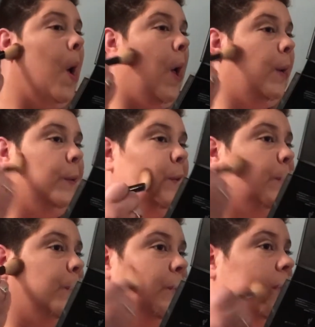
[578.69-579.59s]
I'm just
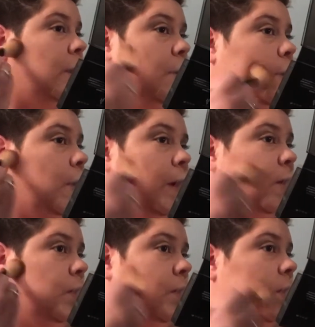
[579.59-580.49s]
going to put that
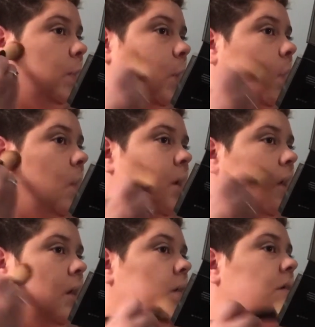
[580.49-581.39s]
underneath
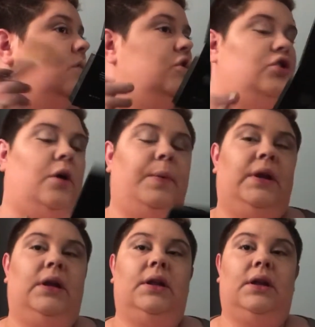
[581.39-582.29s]
to
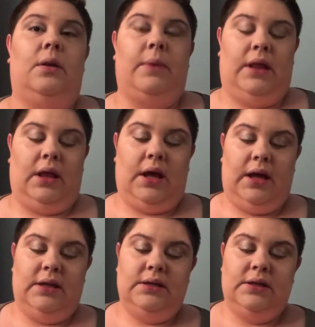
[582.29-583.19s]
sharpen and clean up my
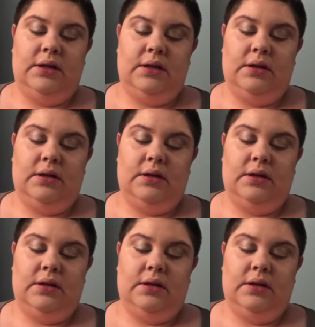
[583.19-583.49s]
lines.